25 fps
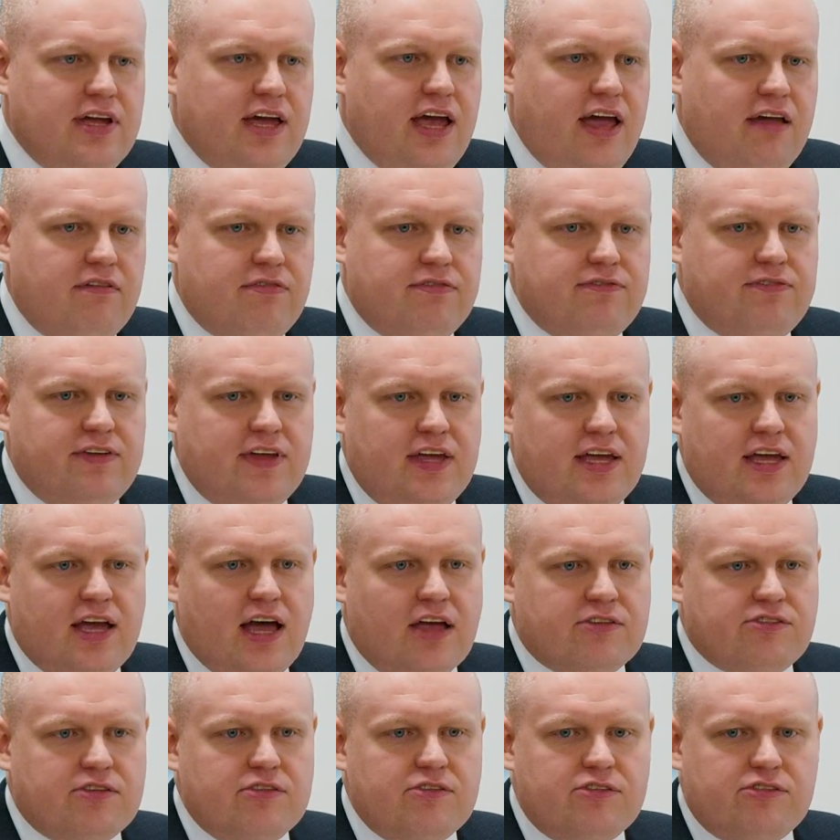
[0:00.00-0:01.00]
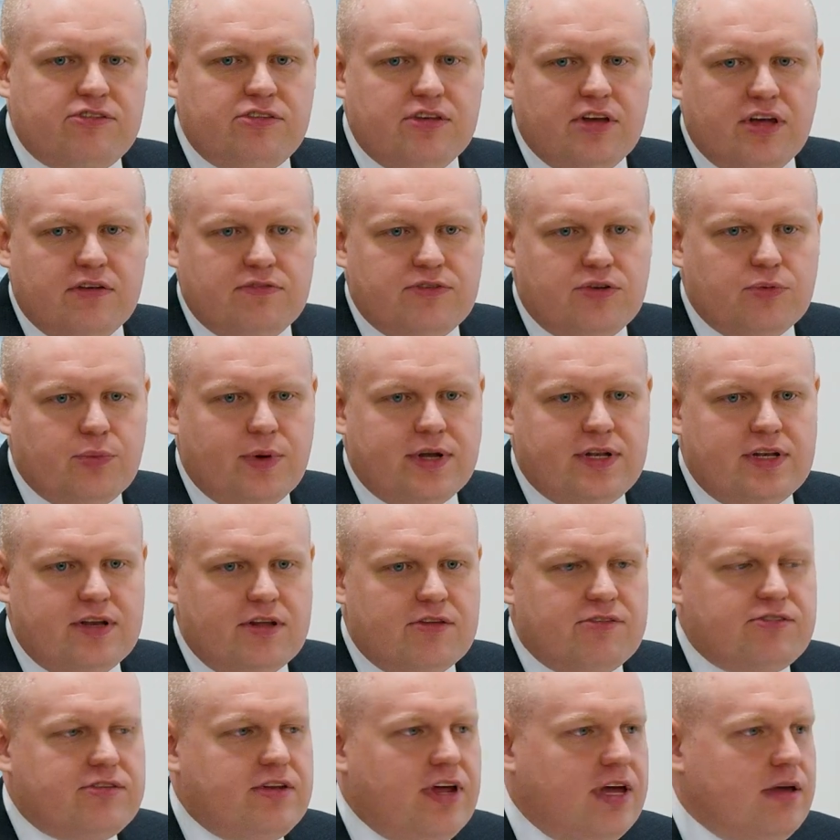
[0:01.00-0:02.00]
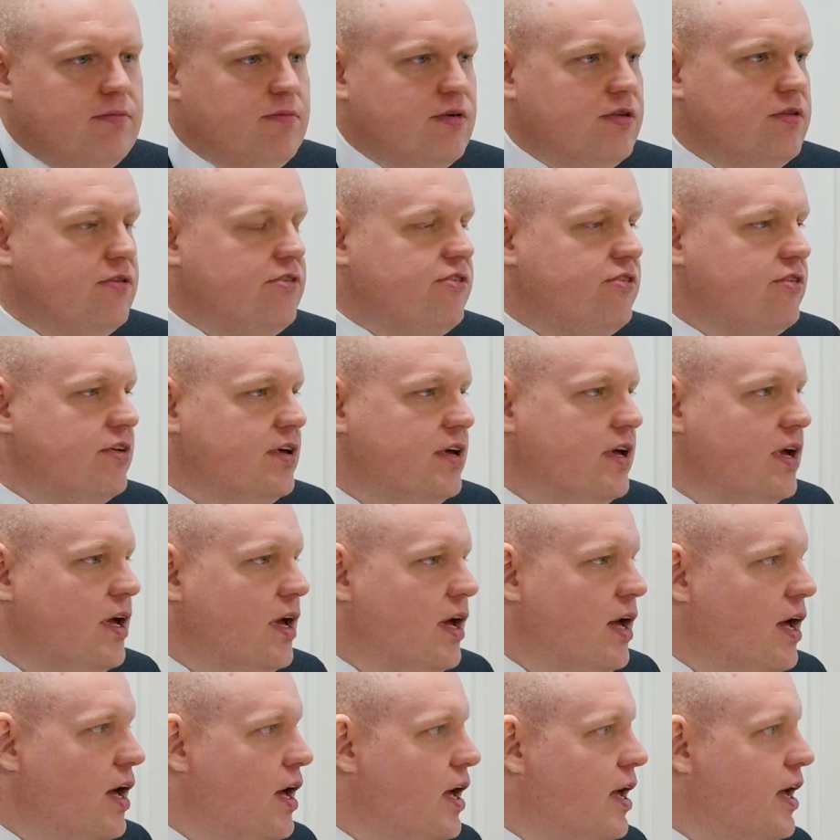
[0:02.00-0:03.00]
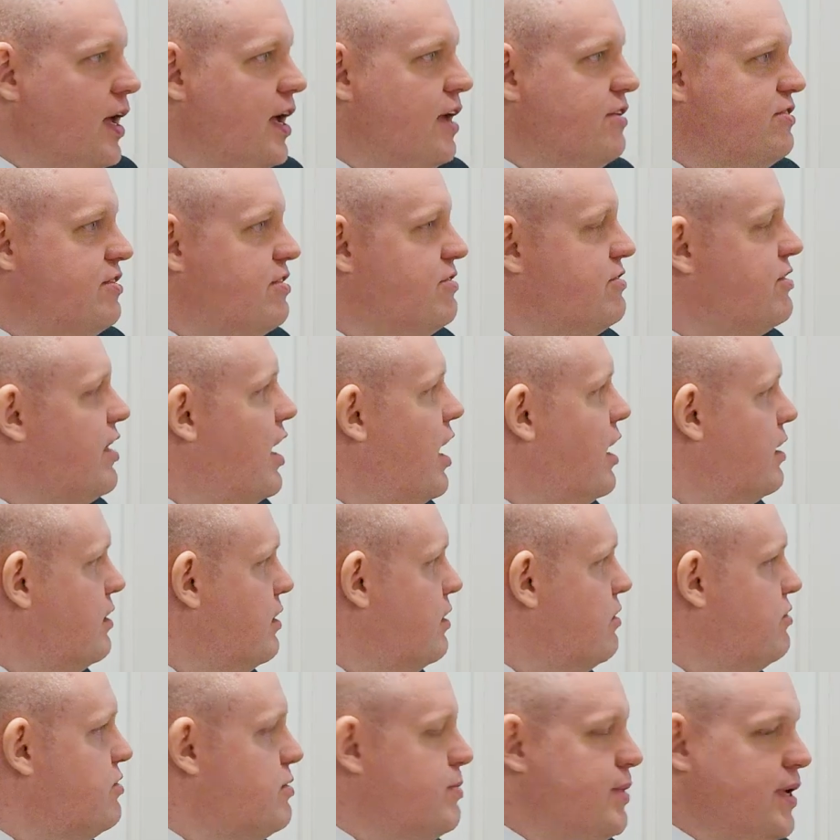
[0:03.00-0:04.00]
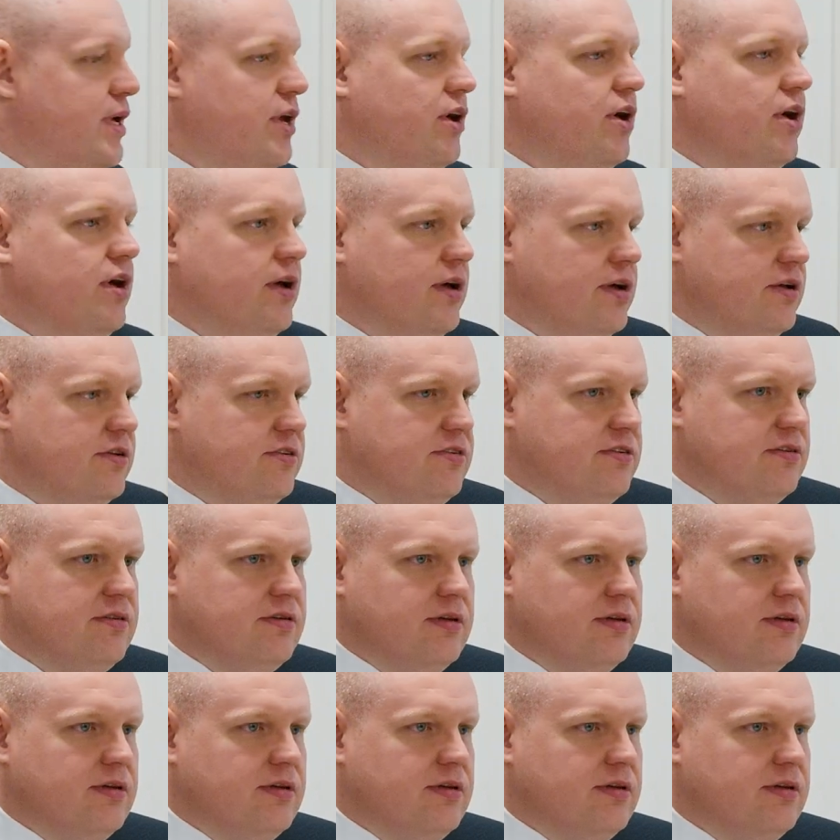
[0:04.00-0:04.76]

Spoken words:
if he hasn't served a witness statement. He's entitled to be heard,